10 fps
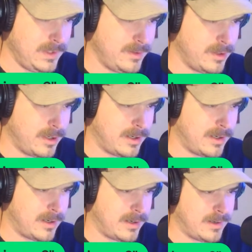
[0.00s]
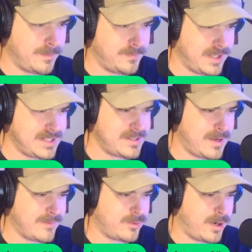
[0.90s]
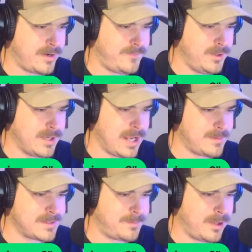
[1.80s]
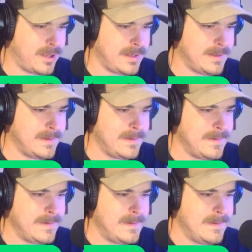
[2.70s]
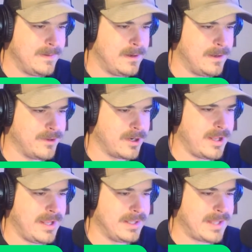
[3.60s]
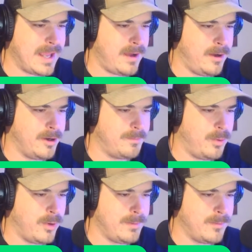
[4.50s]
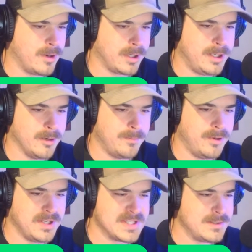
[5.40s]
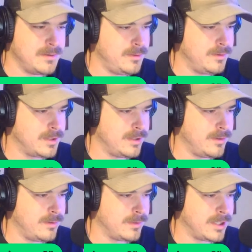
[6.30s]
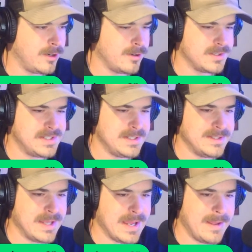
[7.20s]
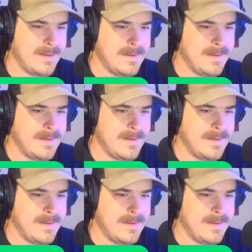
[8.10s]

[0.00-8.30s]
quite a few games to play. They're going to hit that 100-point mark here pretty soon. You can guarantee that.